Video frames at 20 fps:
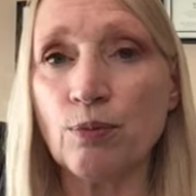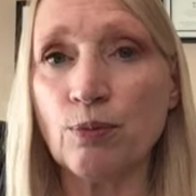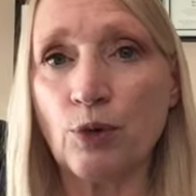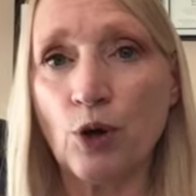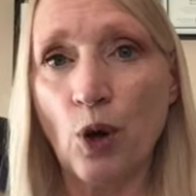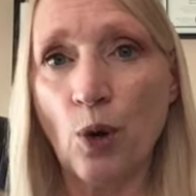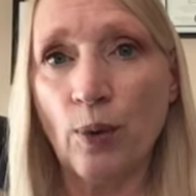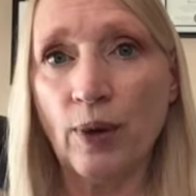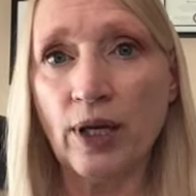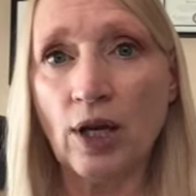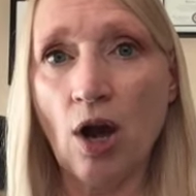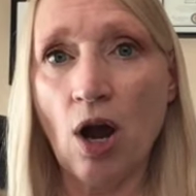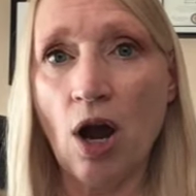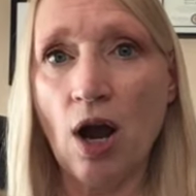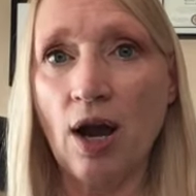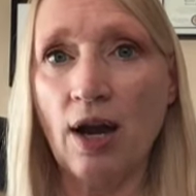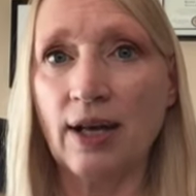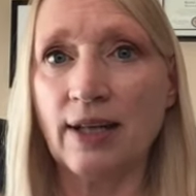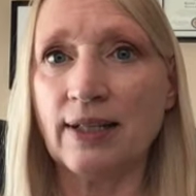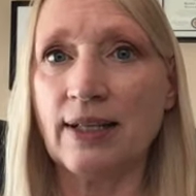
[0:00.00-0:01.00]
going
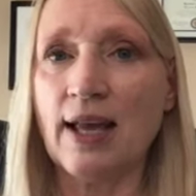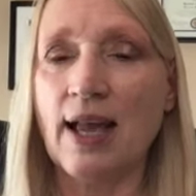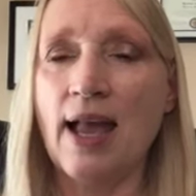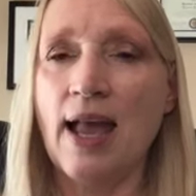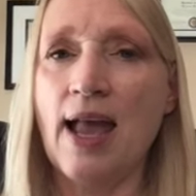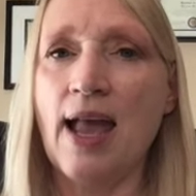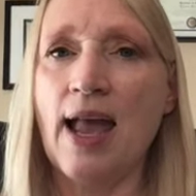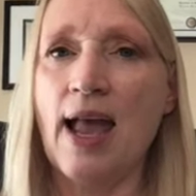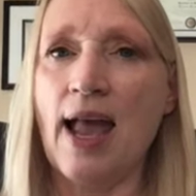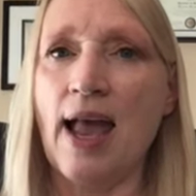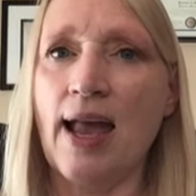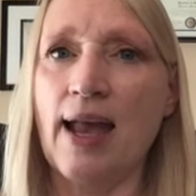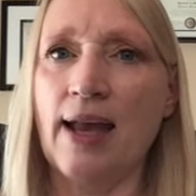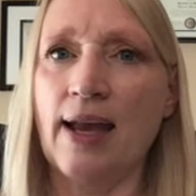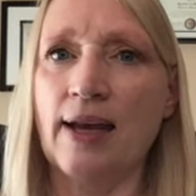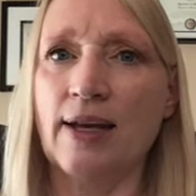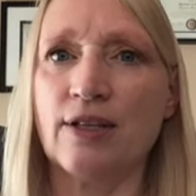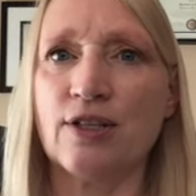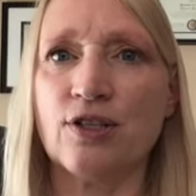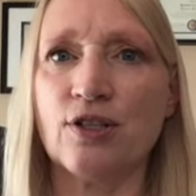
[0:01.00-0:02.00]
on,
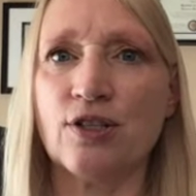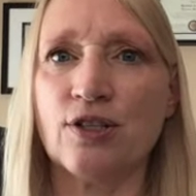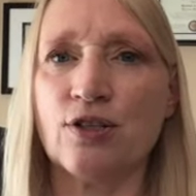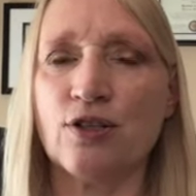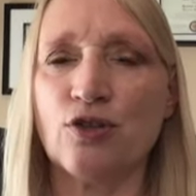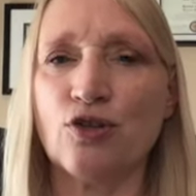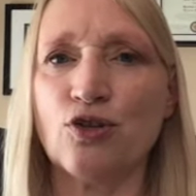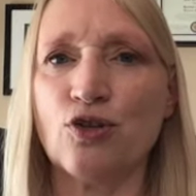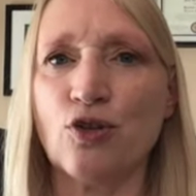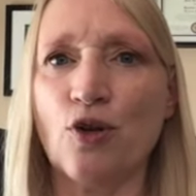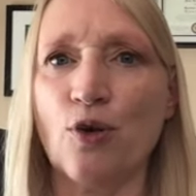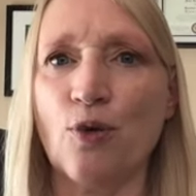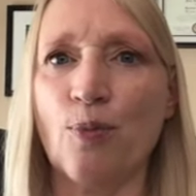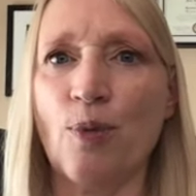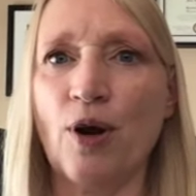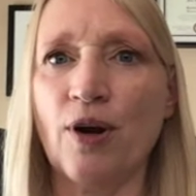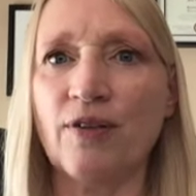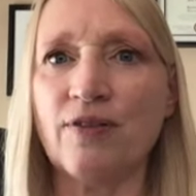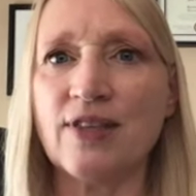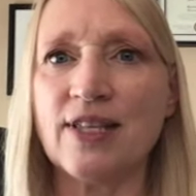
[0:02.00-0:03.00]
and so
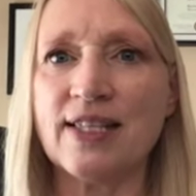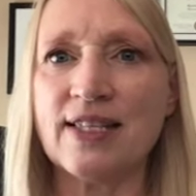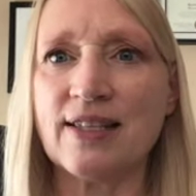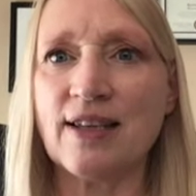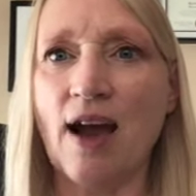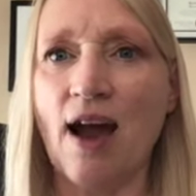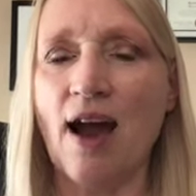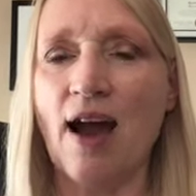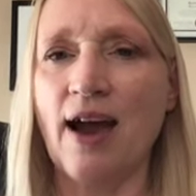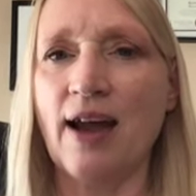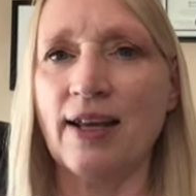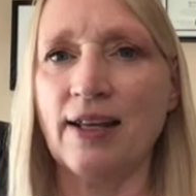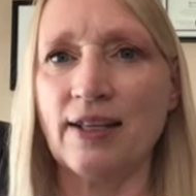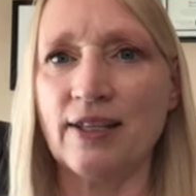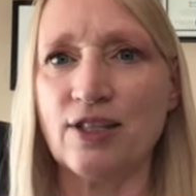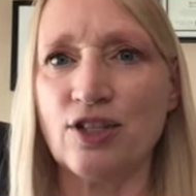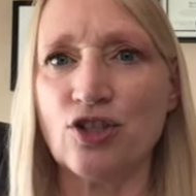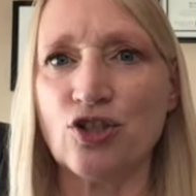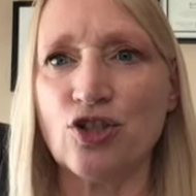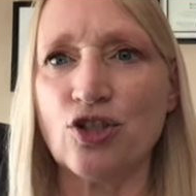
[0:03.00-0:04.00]
part of the sky
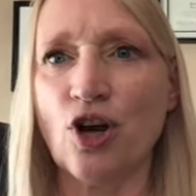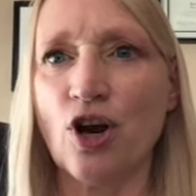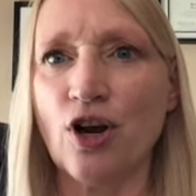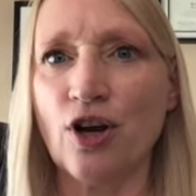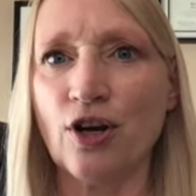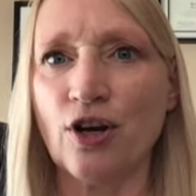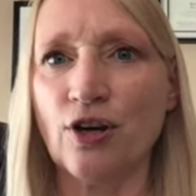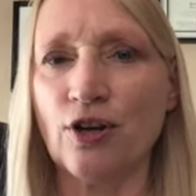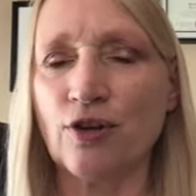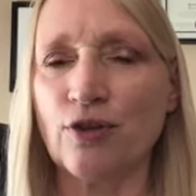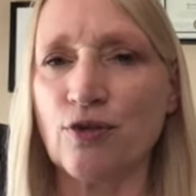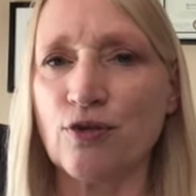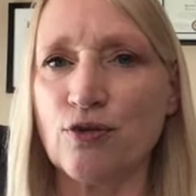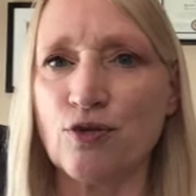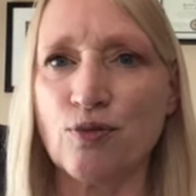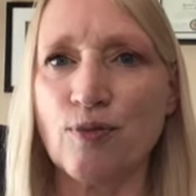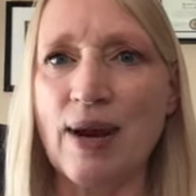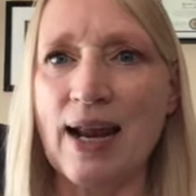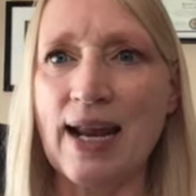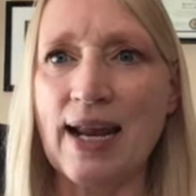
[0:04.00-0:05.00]
is dark, there's
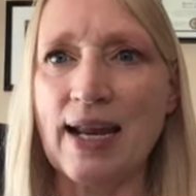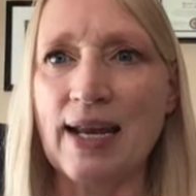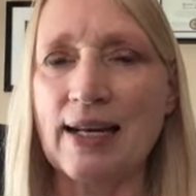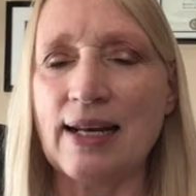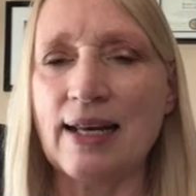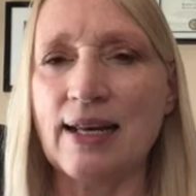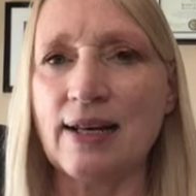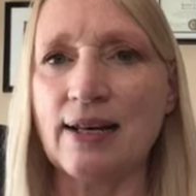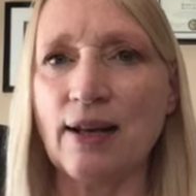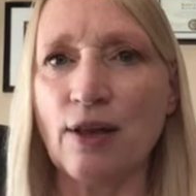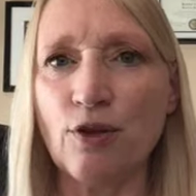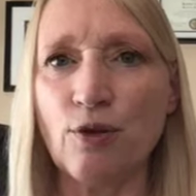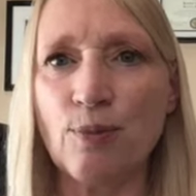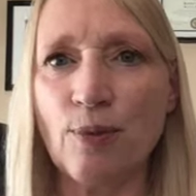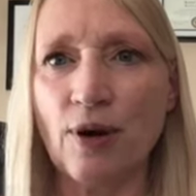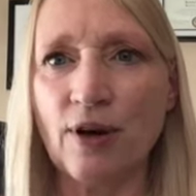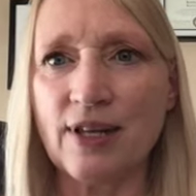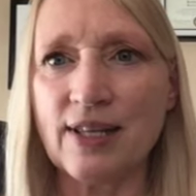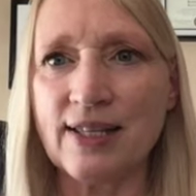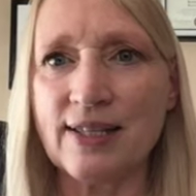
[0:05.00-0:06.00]
rain, and another
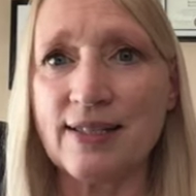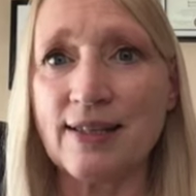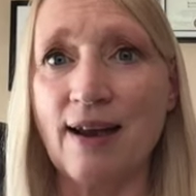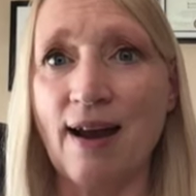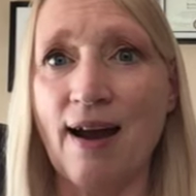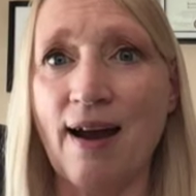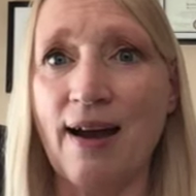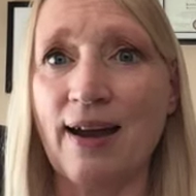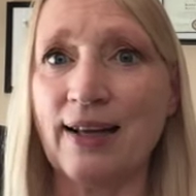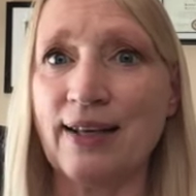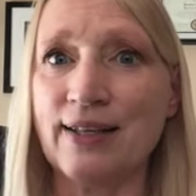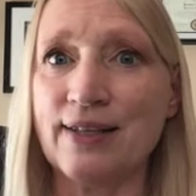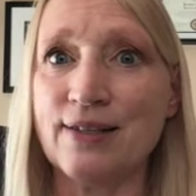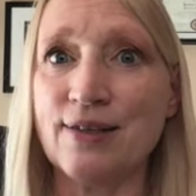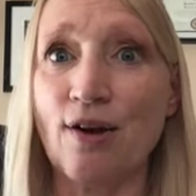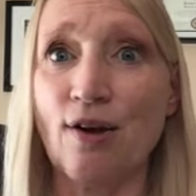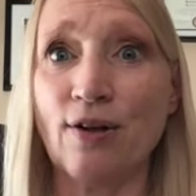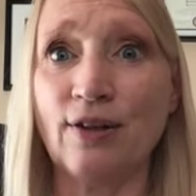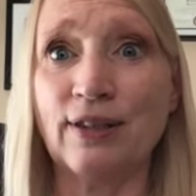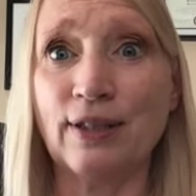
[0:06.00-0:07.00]
part of the sky is
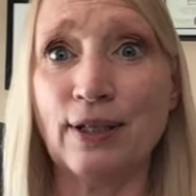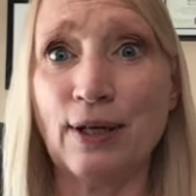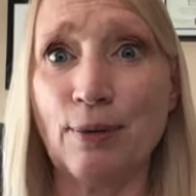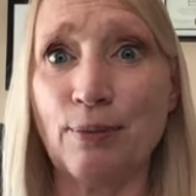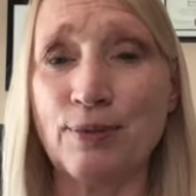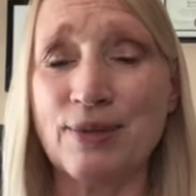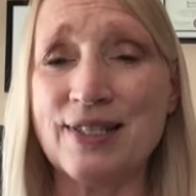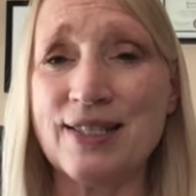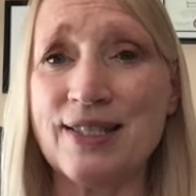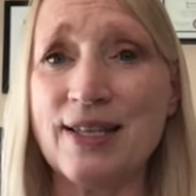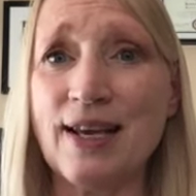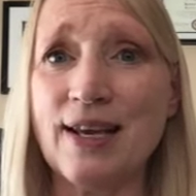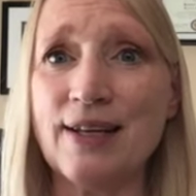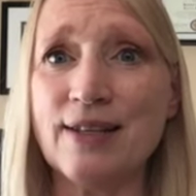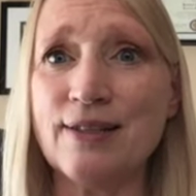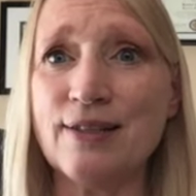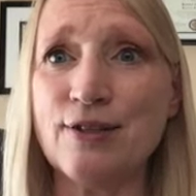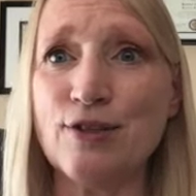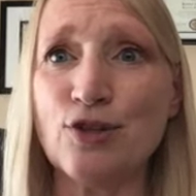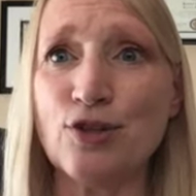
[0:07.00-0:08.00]
all lit up with
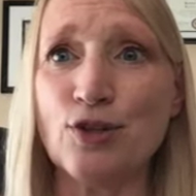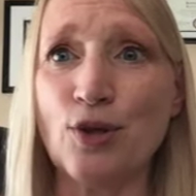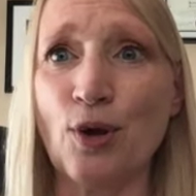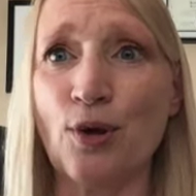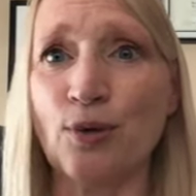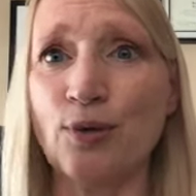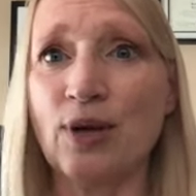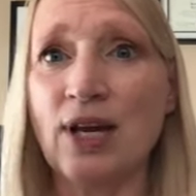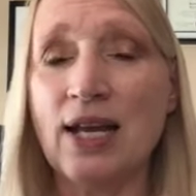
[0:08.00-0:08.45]
sun, so